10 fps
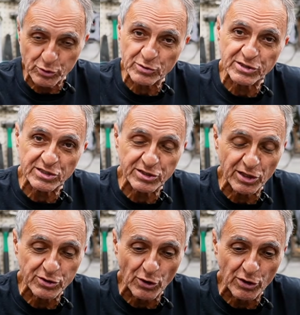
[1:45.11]
to a
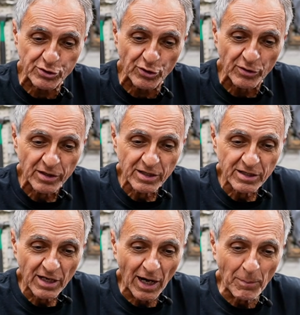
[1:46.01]
68 Charger,
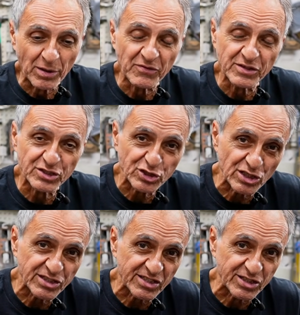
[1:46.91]
I believe he's
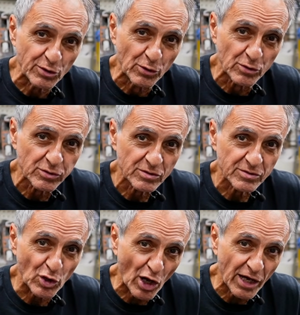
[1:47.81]
changed the seal
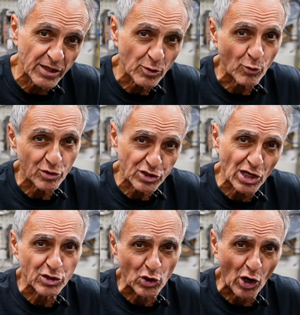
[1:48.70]
9 or
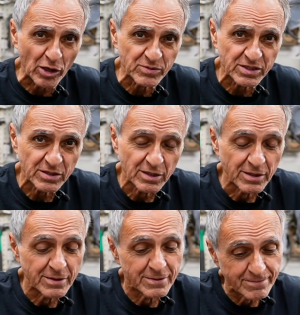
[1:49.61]
10 times
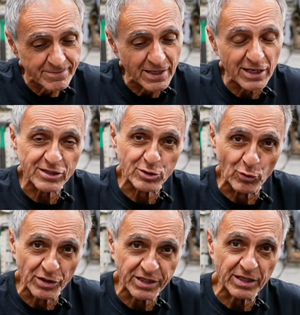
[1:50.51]
and it's still
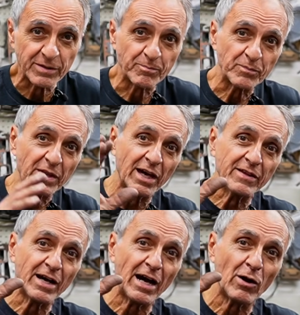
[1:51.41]
leaking.
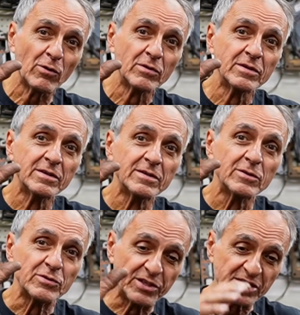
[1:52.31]
And now
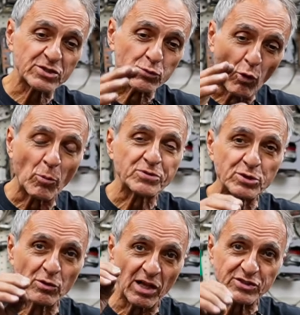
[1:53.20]
this rope
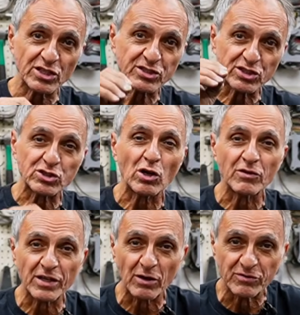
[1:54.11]
seal I just
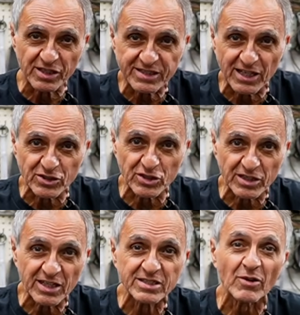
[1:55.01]
installed now on this engine
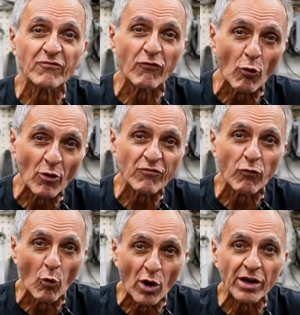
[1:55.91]
is the 4th
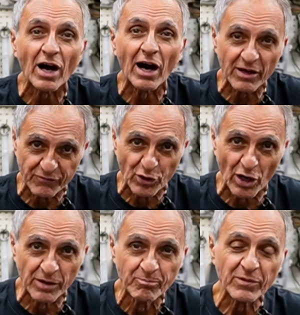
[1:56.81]
one I've
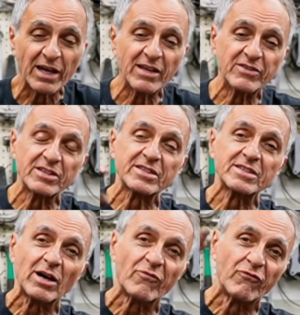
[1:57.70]
done, and this is
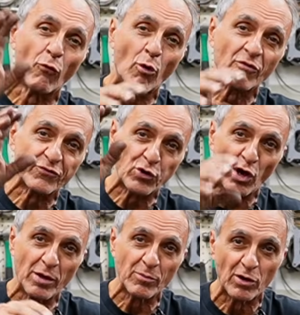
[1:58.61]
the 4th
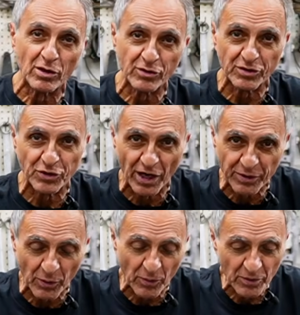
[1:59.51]
time on the
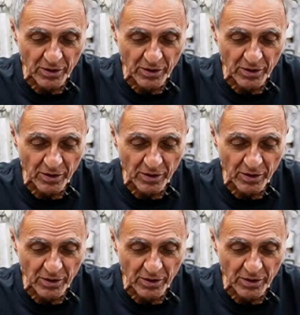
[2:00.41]
dyno.